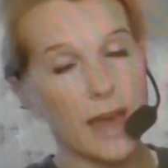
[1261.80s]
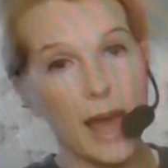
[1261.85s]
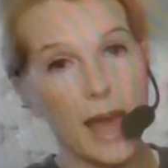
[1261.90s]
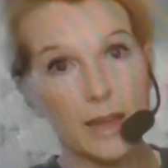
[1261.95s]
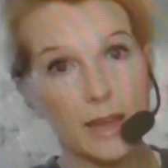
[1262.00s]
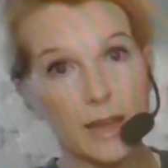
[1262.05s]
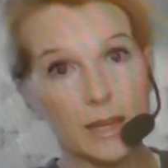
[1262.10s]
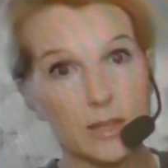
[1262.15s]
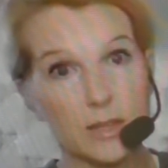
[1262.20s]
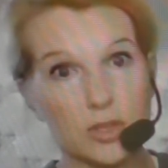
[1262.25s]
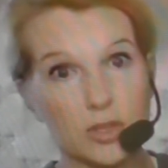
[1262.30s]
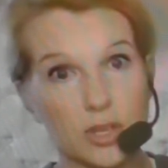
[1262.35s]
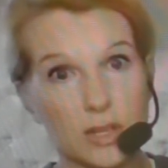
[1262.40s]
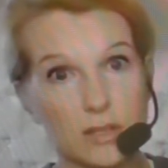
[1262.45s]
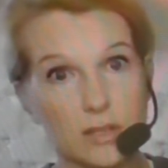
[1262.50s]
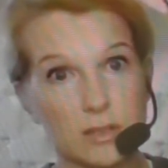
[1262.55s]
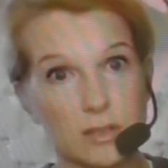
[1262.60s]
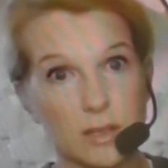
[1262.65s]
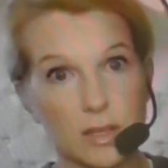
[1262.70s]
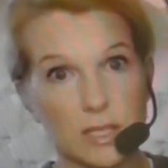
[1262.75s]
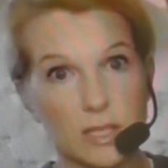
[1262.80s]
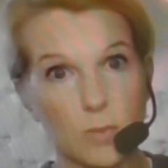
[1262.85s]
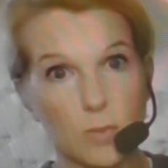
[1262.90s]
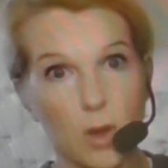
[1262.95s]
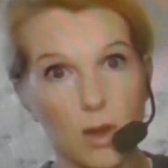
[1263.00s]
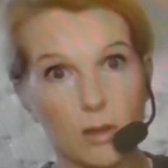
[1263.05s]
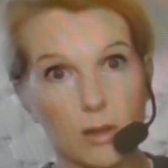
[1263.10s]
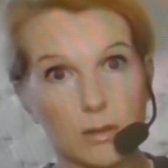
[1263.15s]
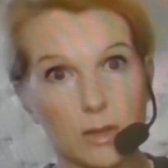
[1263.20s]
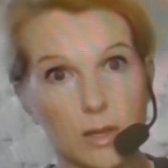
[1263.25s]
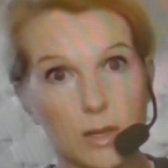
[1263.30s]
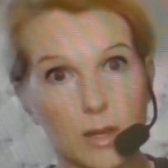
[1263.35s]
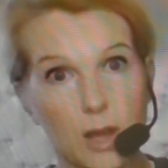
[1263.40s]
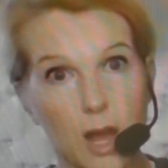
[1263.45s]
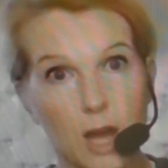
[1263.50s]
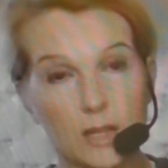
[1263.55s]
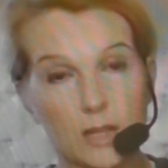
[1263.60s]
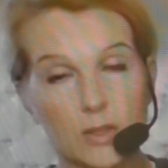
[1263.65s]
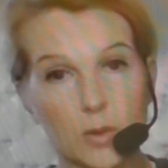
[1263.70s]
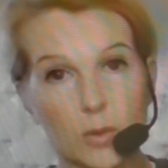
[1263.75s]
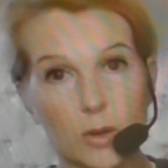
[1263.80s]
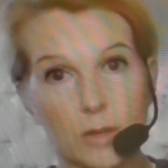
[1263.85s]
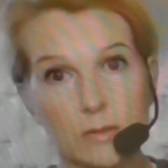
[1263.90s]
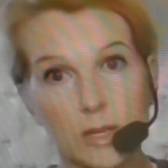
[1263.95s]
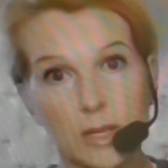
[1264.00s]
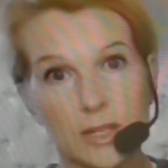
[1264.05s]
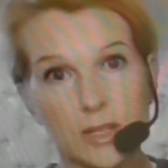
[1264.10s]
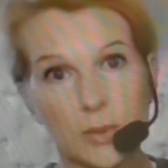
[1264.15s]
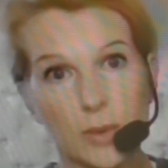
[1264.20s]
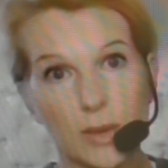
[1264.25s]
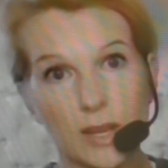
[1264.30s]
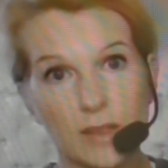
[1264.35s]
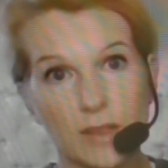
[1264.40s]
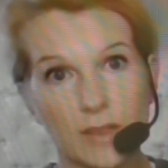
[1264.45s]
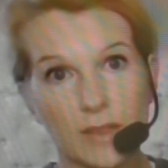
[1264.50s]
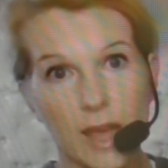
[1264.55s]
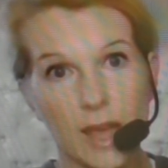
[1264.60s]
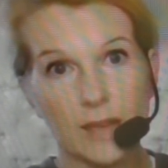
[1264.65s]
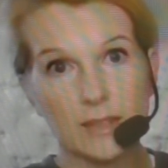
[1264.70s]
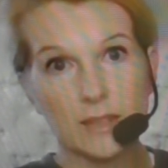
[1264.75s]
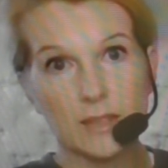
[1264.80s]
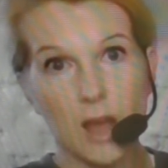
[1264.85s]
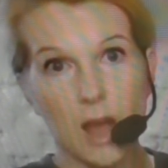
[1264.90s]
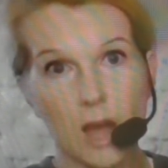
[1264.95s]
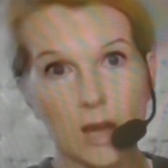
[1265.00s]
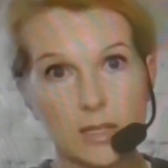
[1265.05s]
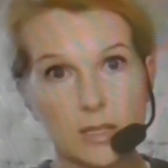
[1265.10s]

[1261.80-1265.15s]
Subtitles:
is just a small aux cord. So anything that has an aux.